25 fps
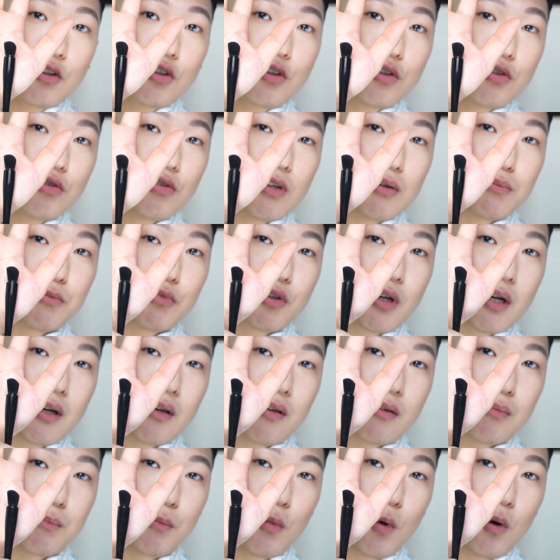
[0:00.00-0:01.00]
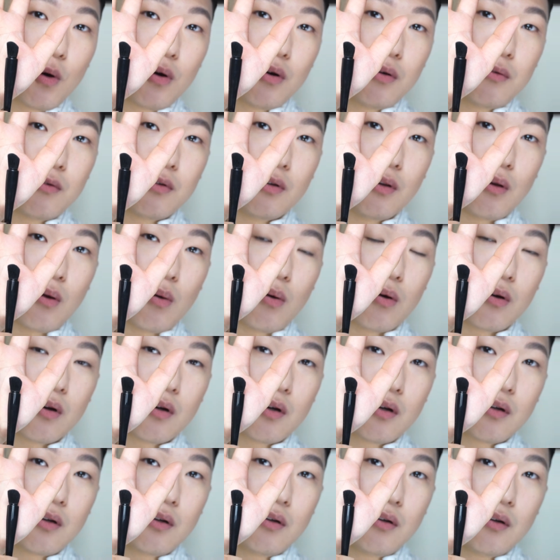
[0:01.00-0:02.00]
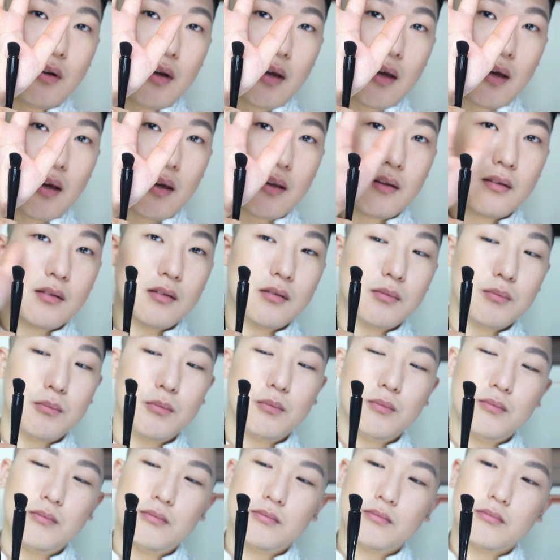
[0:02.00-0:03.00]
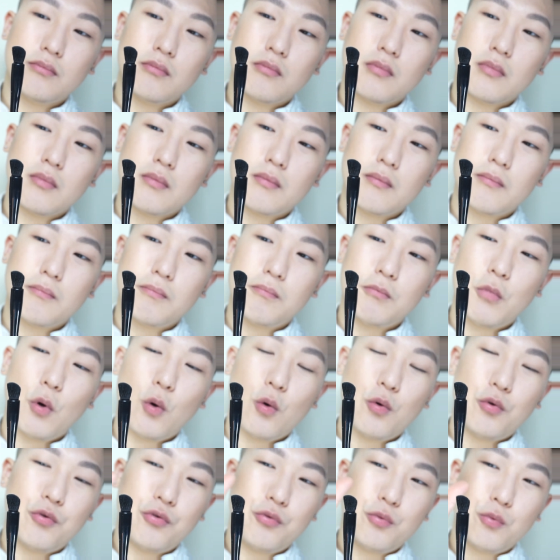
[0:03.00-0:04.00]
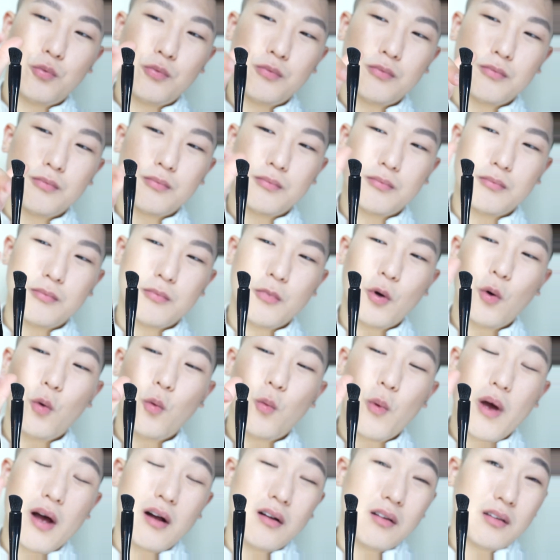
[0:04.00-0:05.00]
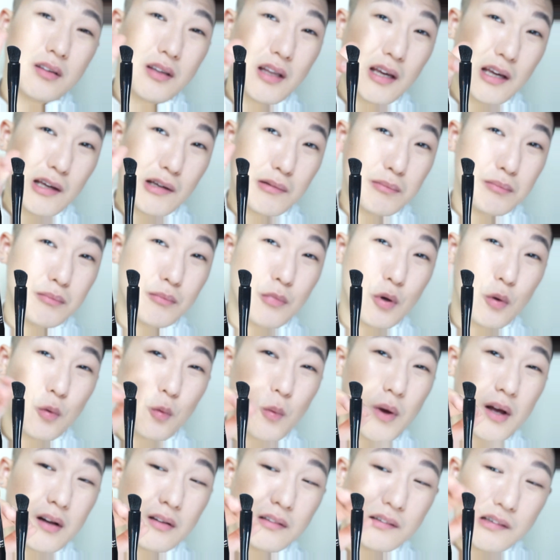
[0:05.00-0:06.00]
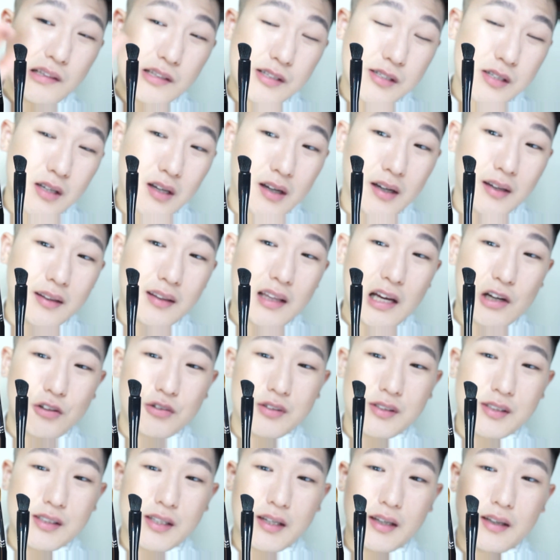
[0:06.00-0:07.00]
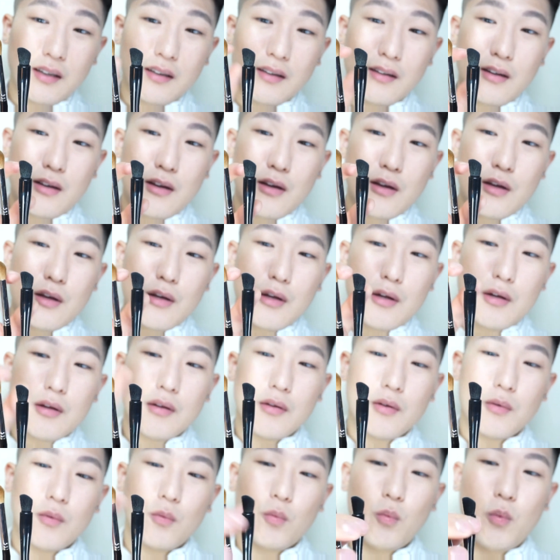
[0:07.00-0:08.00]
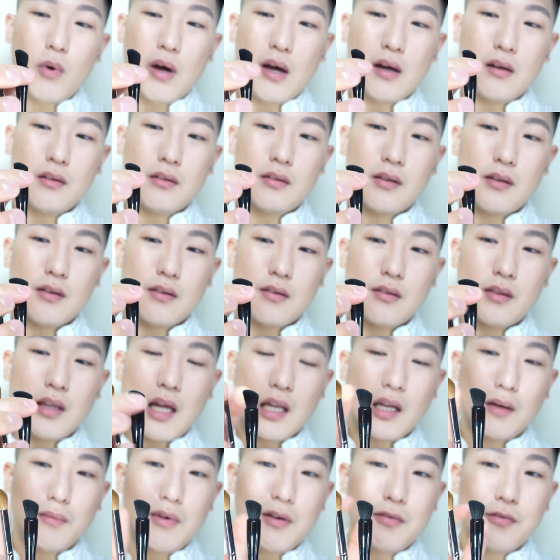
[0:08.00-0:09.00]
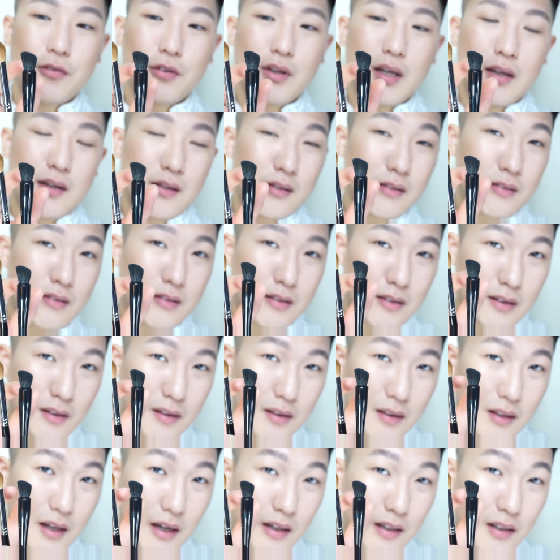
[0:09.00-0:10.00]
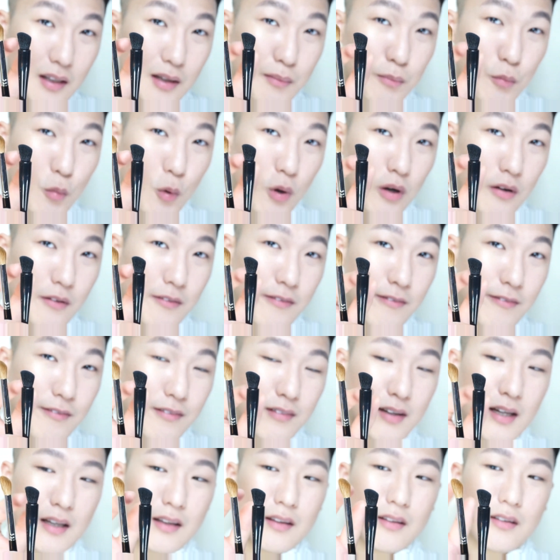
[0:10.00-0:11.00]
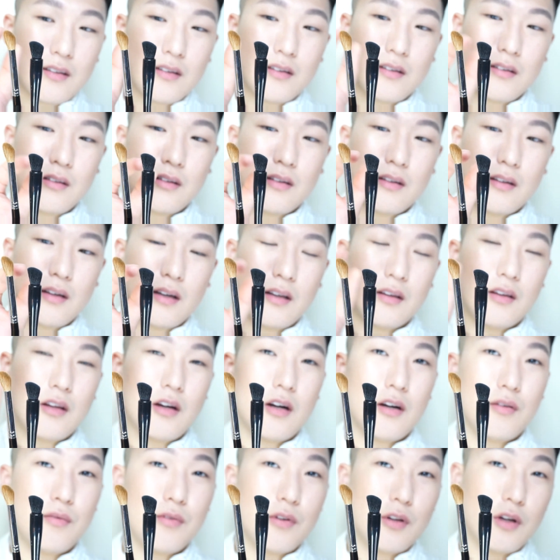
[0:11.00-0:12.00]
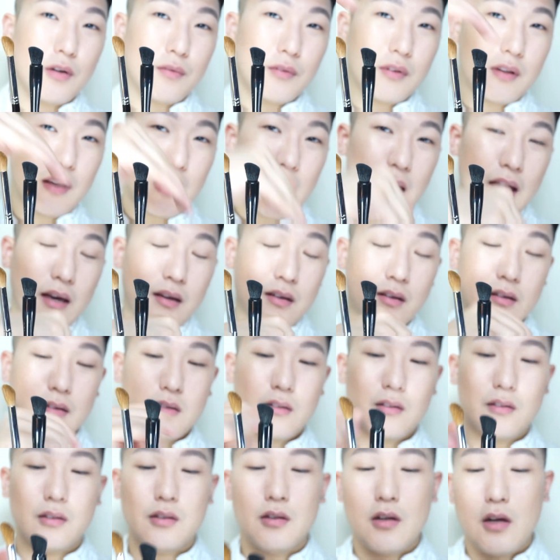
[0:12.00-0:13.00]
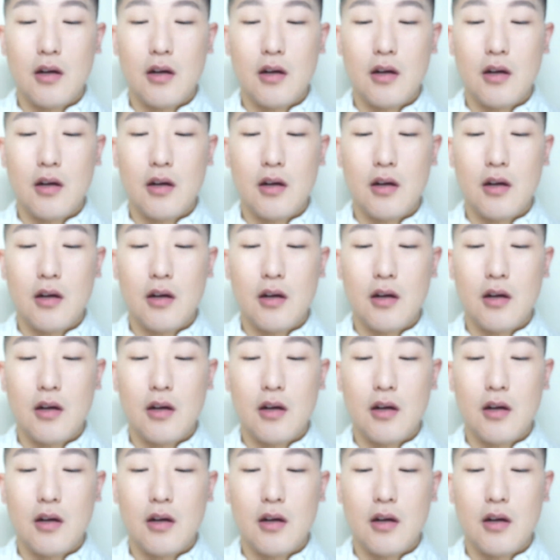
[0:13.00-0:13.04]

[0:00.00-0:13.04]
Shu Uemura is more longer and more well designed, I would say, while this Naname Fude is slightly more flatter in terms of the angle.